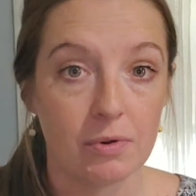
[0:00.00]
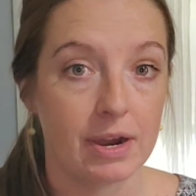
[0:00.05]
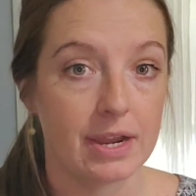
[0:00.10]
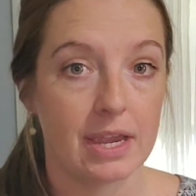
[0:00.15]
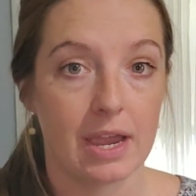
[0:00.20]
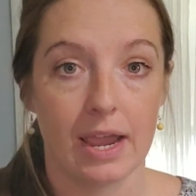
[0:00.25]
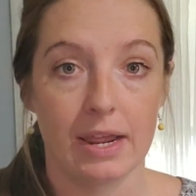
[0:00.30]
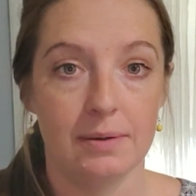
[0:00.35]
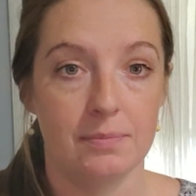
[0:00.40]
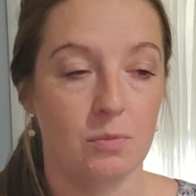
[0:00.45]

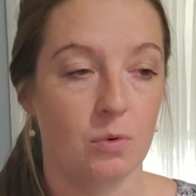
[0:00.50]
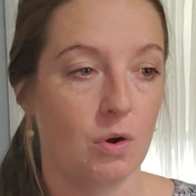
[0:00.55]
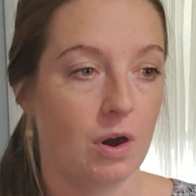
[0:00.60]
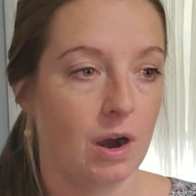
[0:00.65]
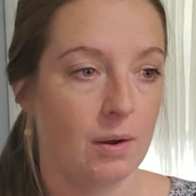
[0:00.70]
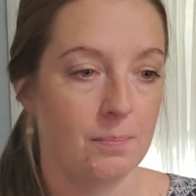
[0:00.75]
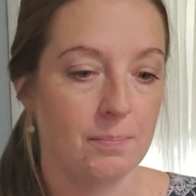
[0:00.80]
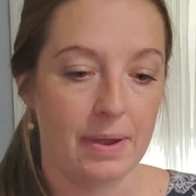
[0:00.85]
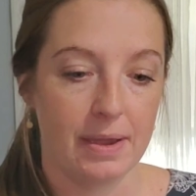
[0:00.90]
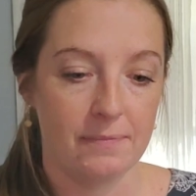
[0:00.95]

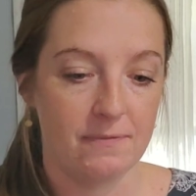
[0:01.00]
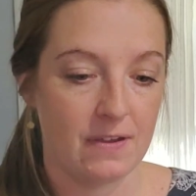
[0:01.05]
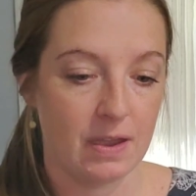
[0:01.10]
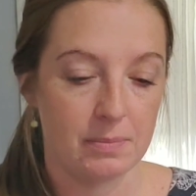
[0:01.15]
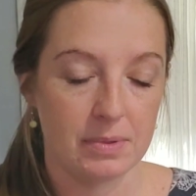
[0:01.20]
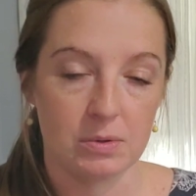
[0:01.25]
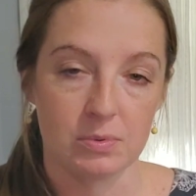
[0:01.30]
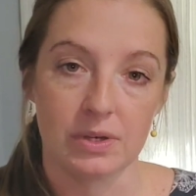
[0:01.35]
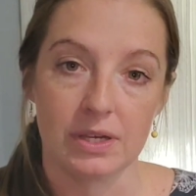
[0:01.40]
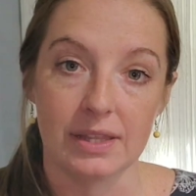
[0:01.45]
or my
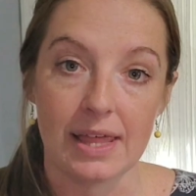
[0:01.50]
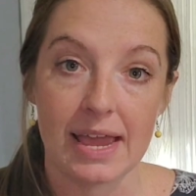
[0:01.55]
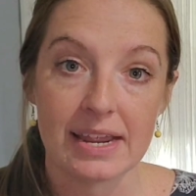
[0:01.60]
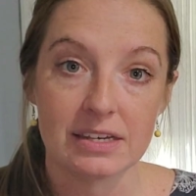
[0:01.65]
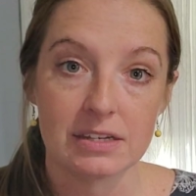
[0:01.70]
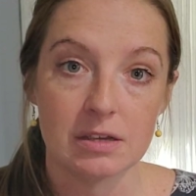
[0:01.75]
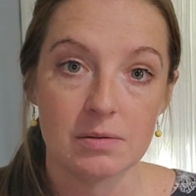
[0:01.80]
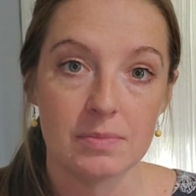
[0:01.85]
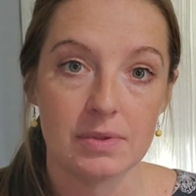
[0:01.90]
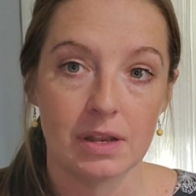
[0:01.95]
family really liked
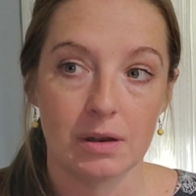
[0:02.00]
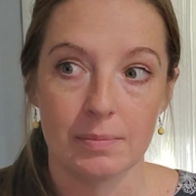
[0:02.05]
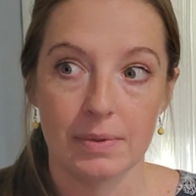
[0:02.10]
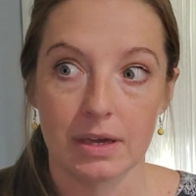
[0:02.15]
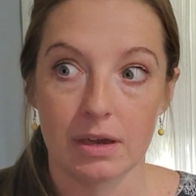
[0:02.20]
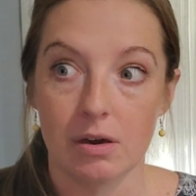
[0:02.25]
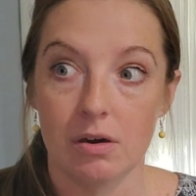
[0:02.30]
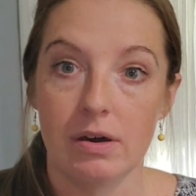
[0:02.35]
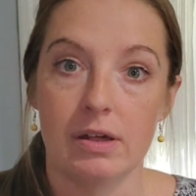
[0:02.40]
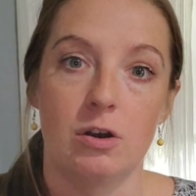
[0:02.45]
them and I'm
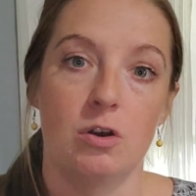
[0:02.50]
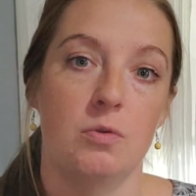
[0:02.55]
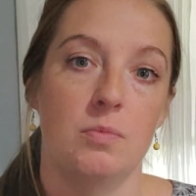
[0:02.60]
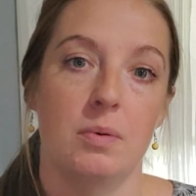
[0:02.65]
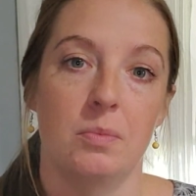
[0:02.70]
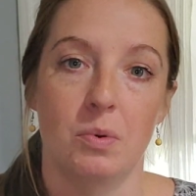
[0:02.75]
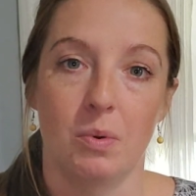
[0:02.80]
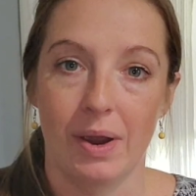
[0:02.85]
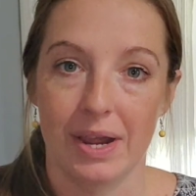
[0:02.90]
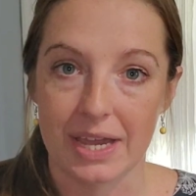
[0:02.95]
like, oh, I don't
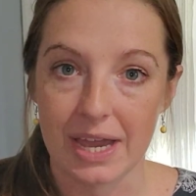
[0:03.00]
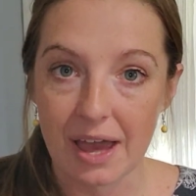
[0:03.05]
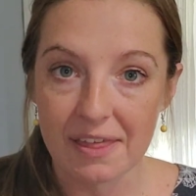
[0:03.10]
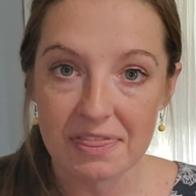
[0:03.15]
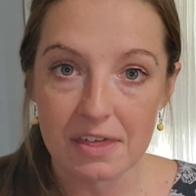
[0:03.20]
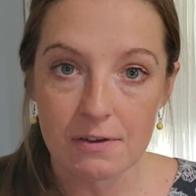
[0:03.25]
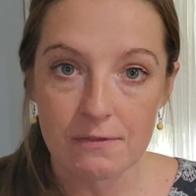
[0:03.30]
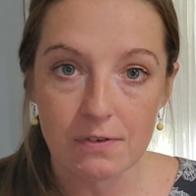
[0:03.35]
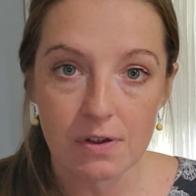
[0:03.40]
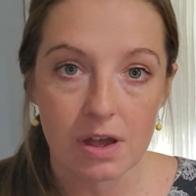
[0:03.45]
remember where I got
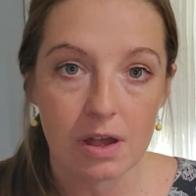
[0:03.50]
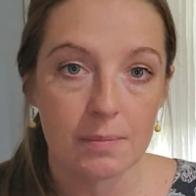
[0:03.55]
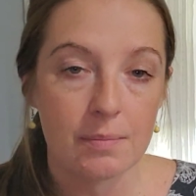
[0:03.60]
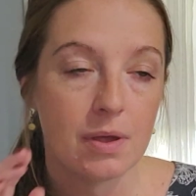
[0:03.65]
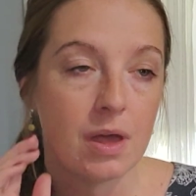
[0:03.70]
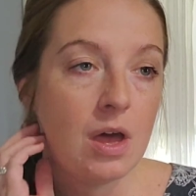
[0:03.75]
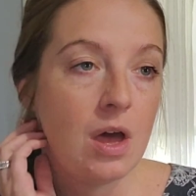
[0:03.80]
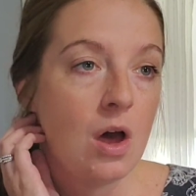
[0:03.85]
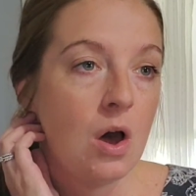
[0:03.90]
that from.